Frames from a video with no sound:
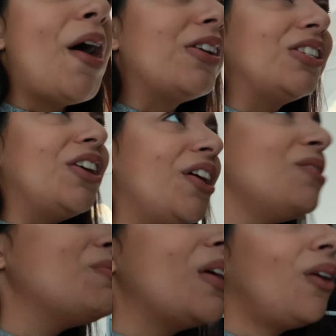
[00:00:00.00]

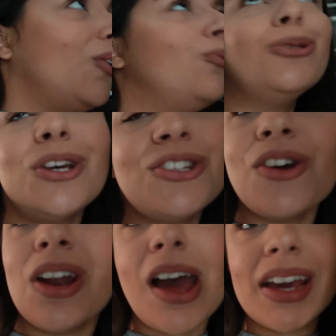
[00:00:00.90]
person, but then I also
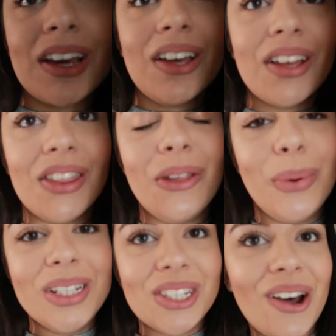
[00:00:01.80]
don't like the
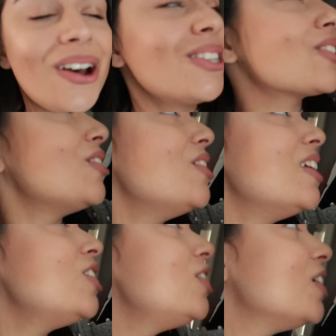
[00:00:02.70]
winter, so you
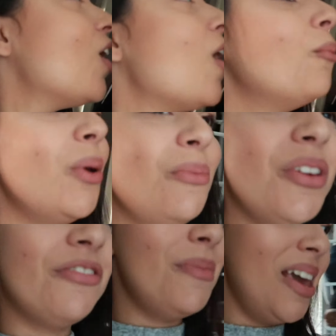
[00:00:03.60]
literally can't win
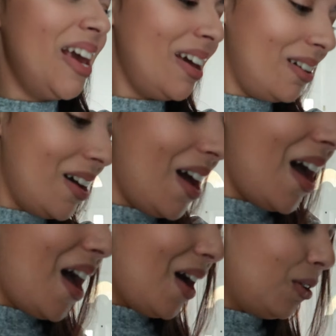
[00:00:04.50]
with me.
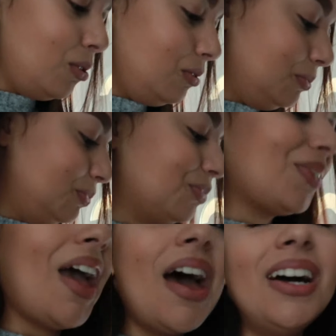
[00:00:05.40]
Ooh.